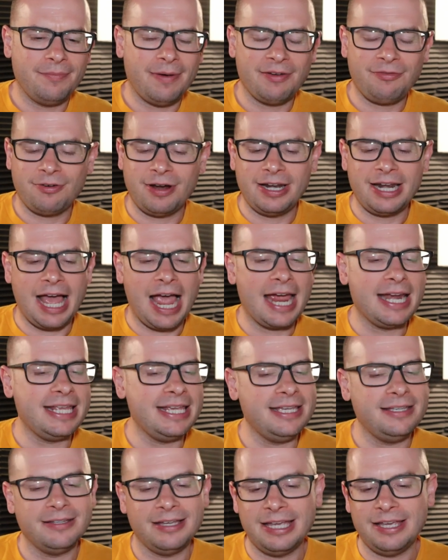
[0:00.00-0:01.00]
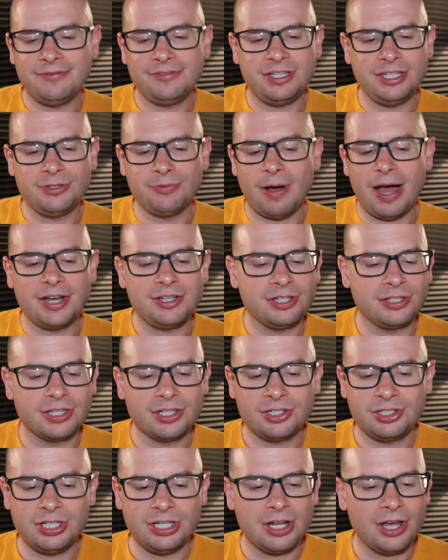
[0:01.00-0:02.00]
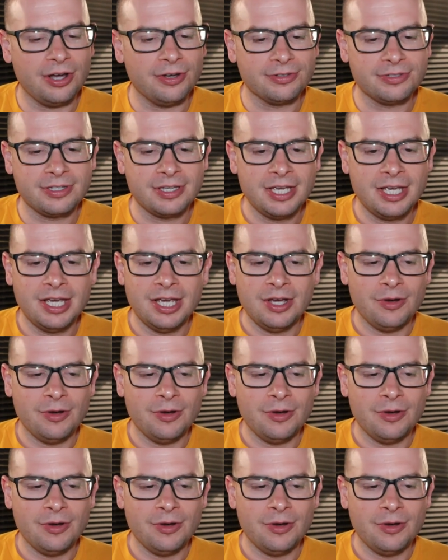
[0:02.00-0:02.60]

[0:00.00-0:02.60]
My friend Heidi, if she's watching this, she knows.